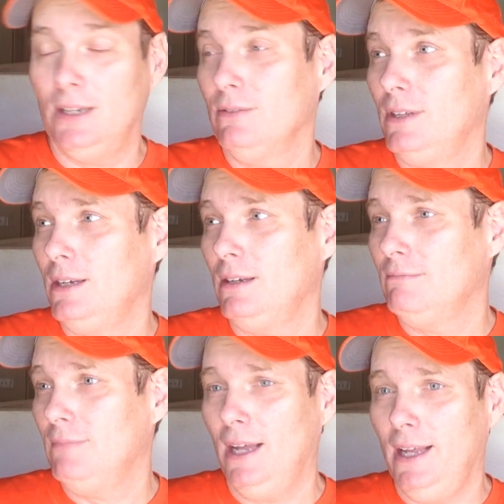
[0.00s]
I don't think
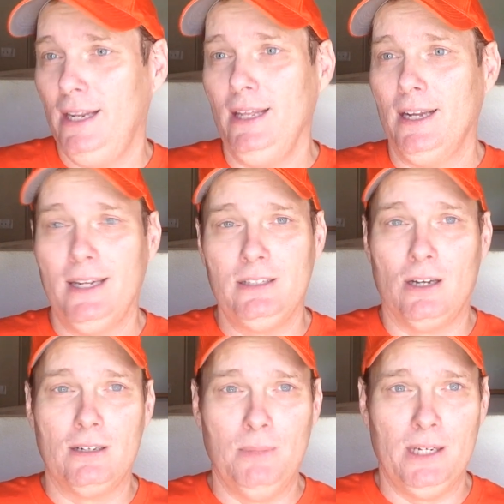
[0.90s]
anything I
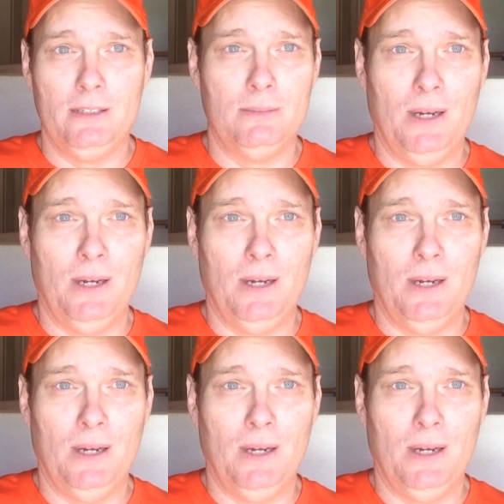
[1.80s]
talk about is